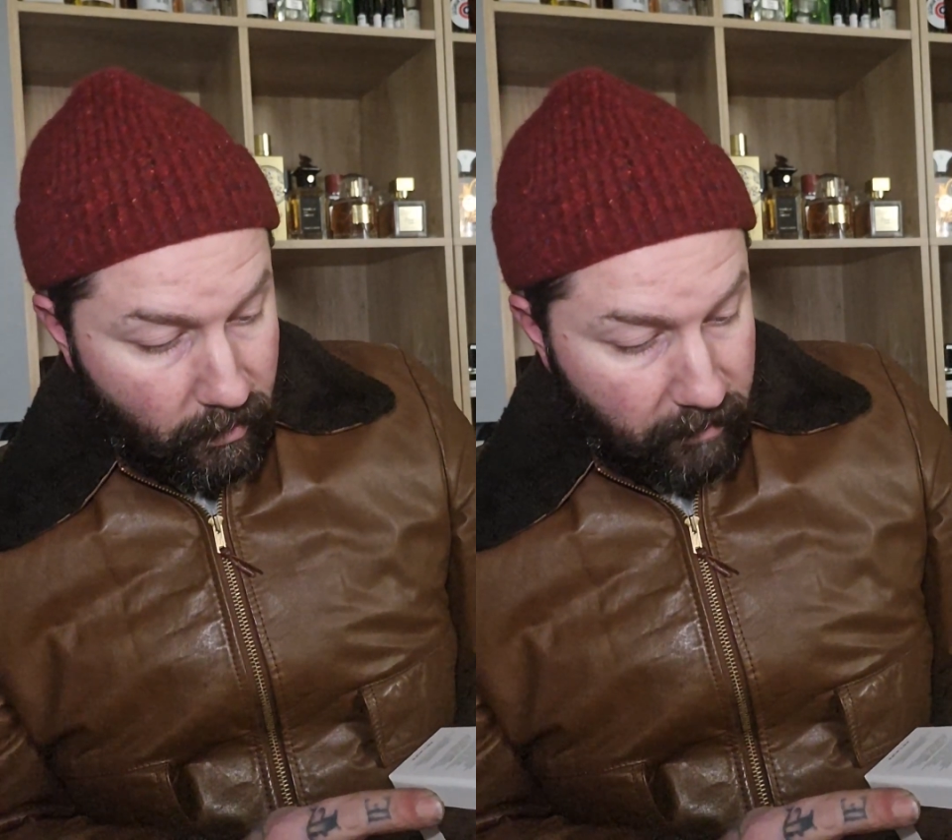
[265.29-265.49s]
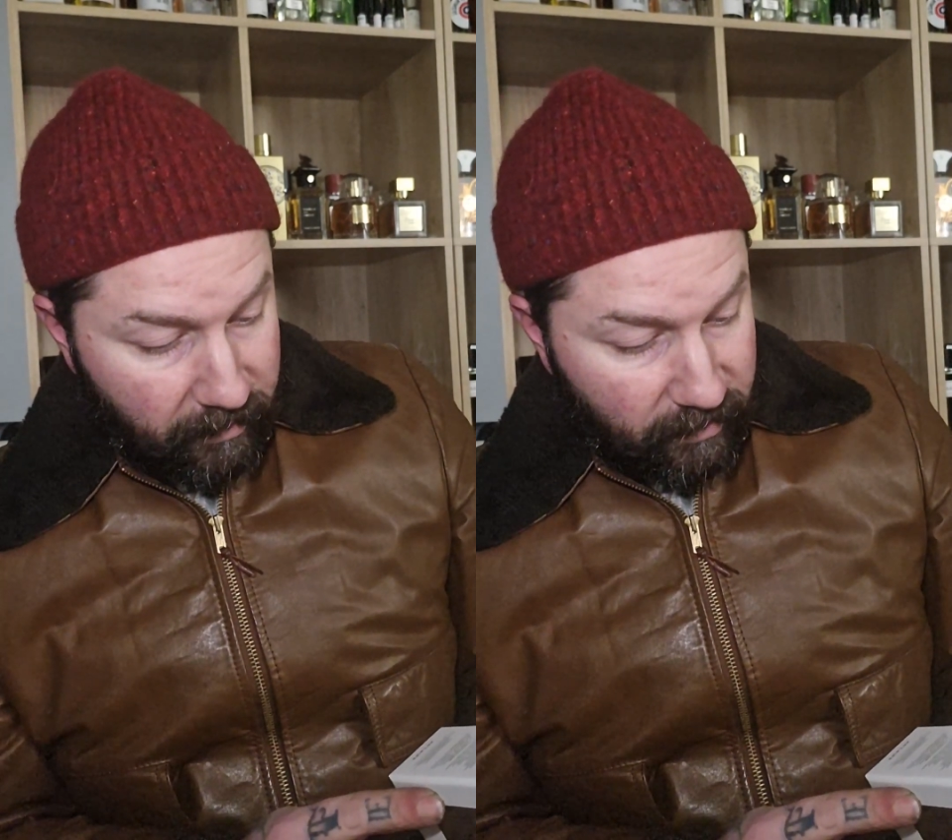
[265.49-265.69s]

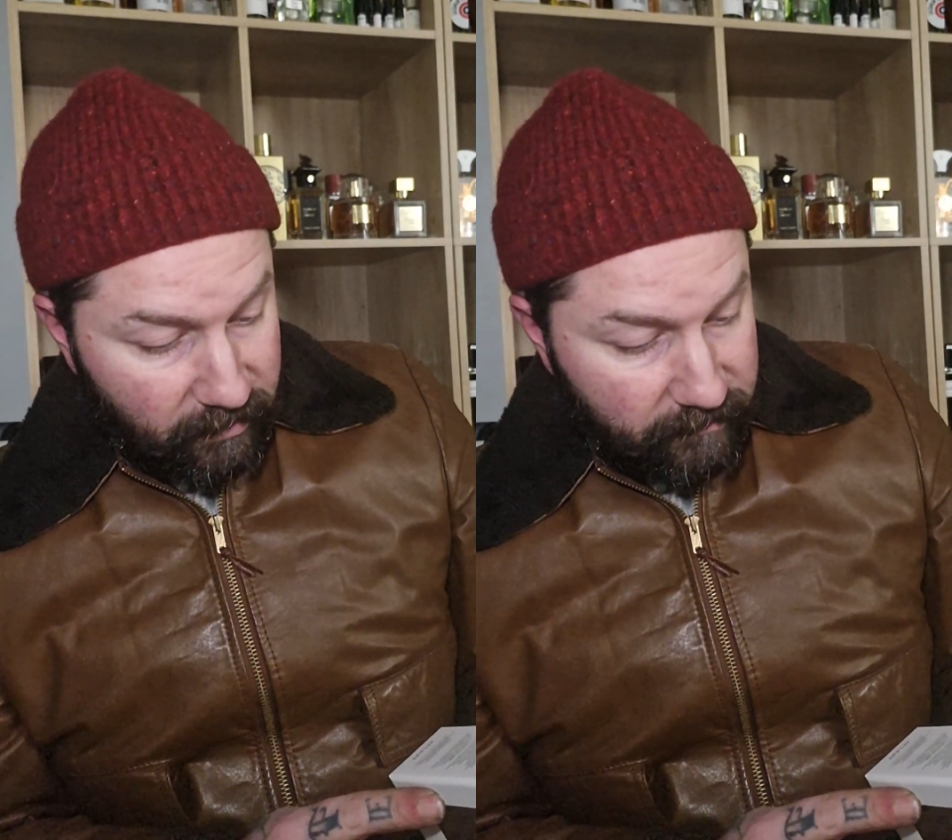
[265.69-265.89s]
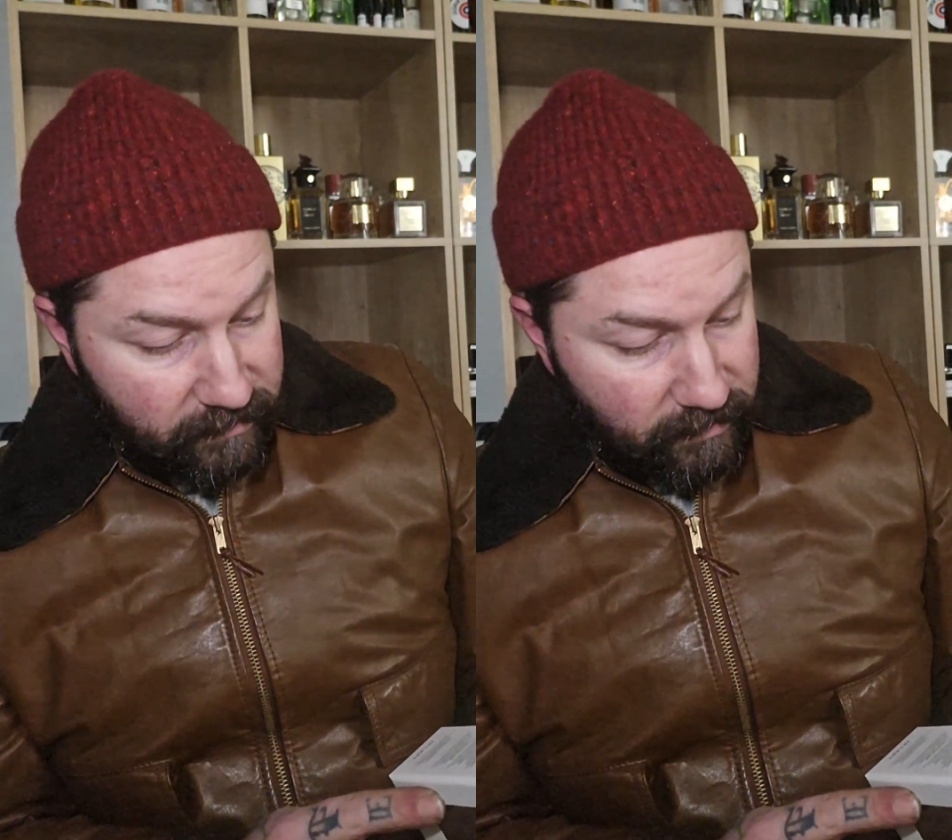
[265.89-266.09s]
A
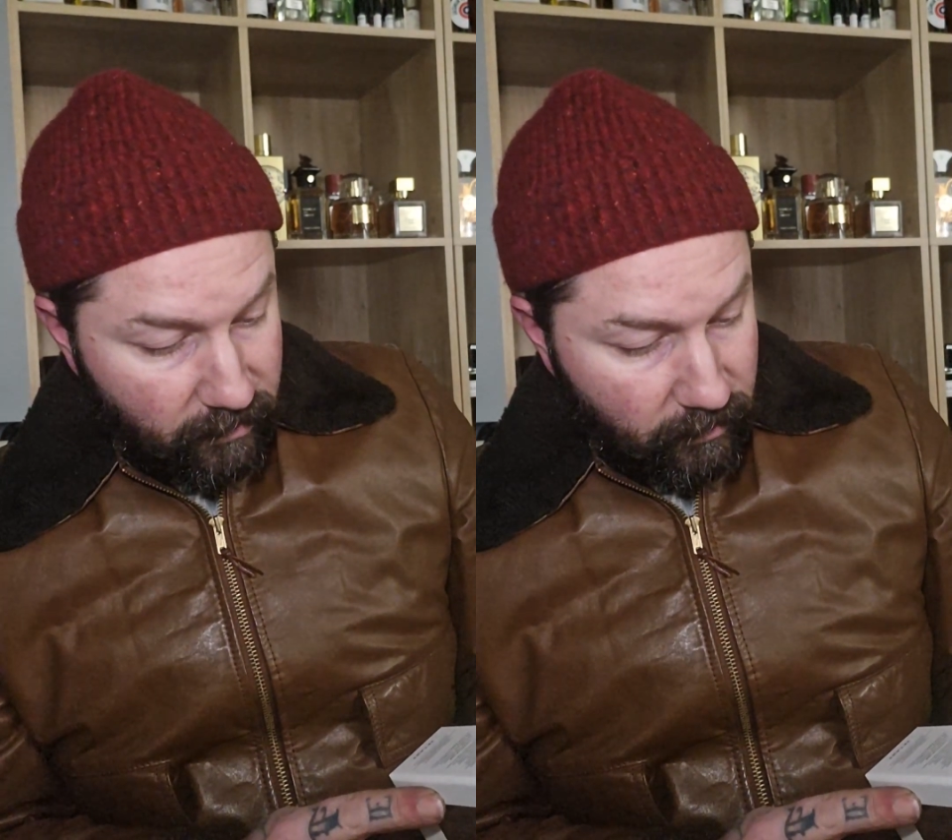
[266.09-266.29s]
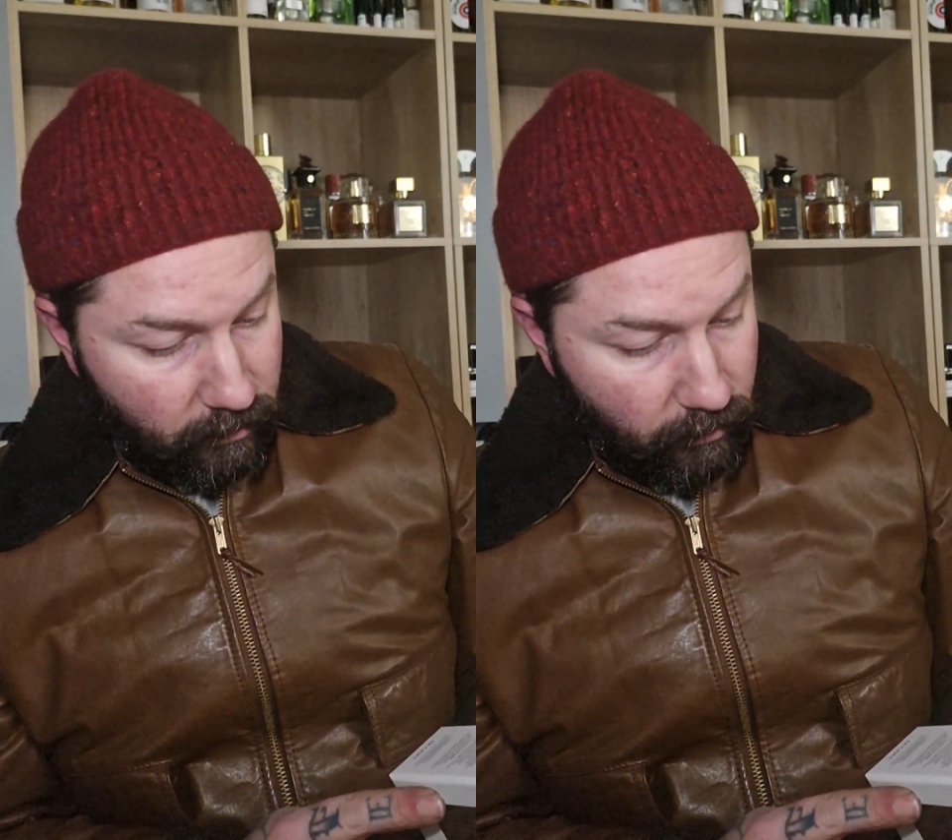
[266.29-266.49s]
magnificent
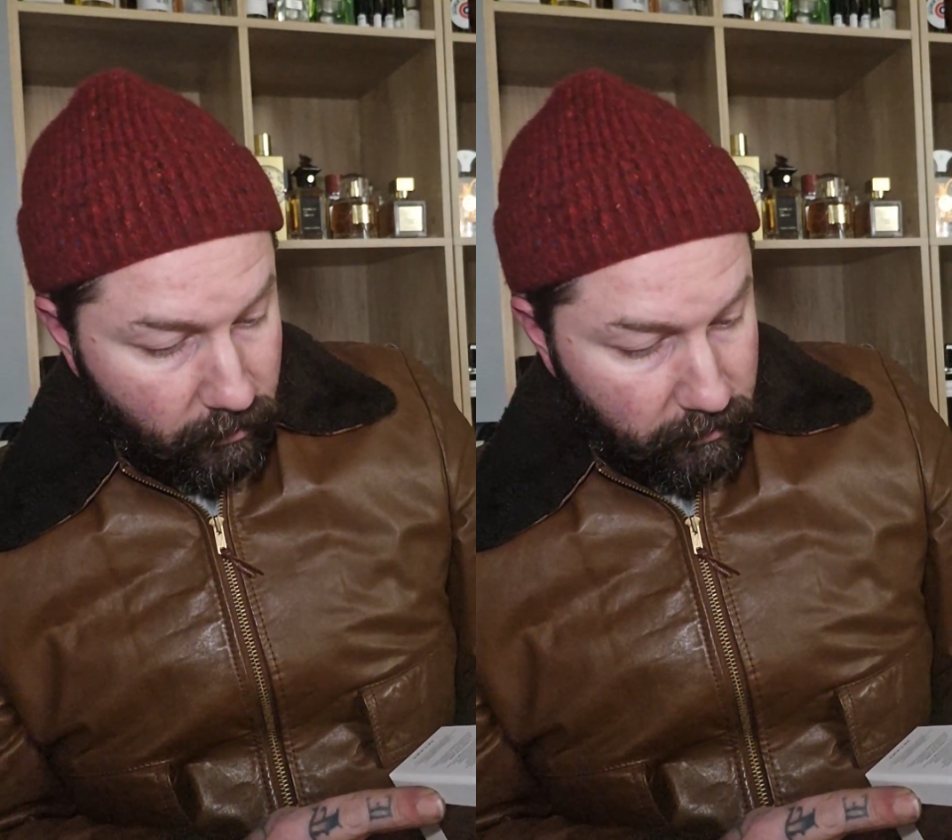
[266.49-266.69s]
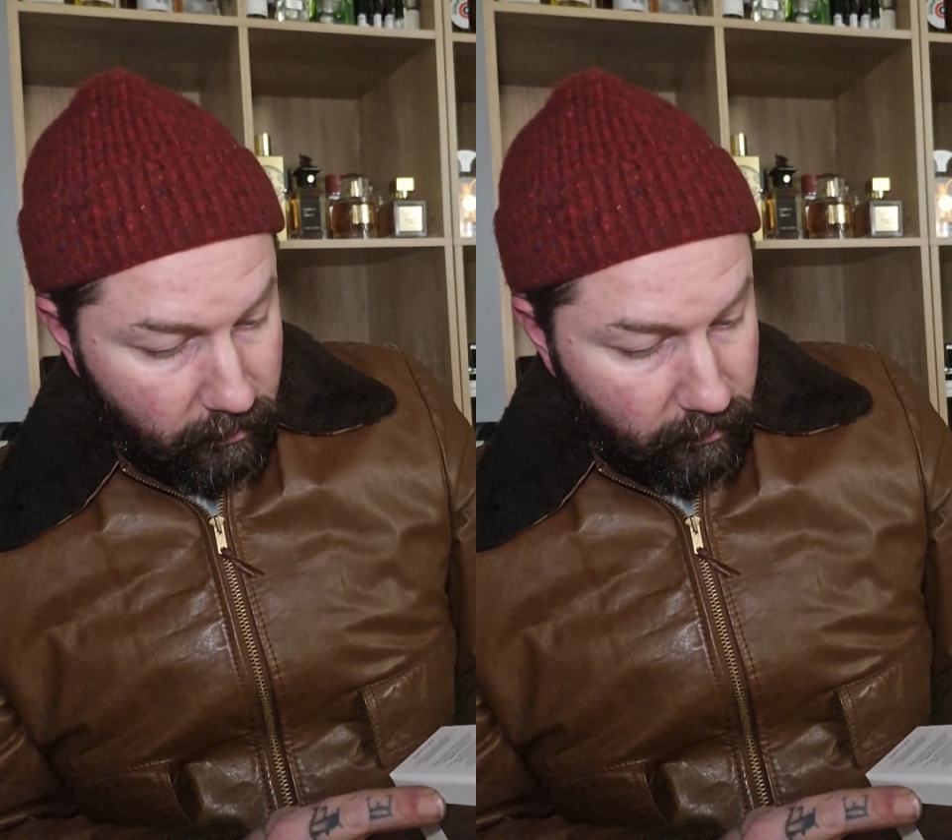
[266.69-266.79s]
accord